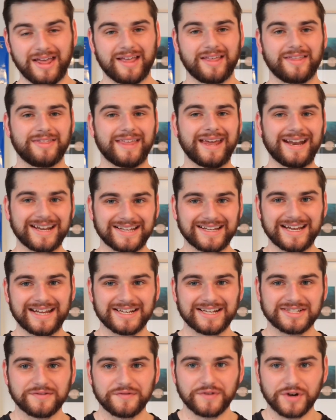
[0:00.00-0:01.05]
that
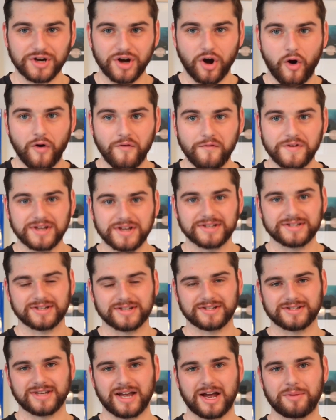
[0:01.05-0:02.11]
again is a very
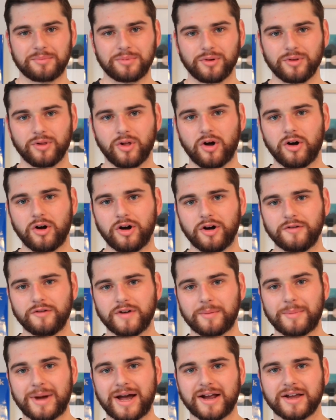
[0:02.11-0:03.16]
obvious example
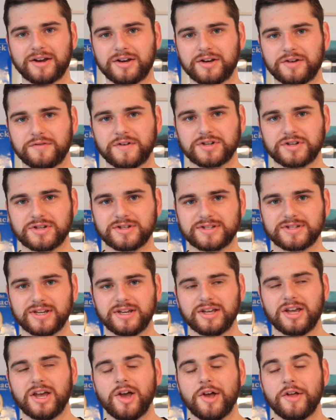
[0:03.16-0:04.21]
of a market
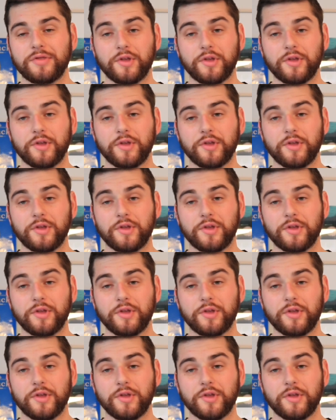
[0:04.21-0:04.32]
inefficiency.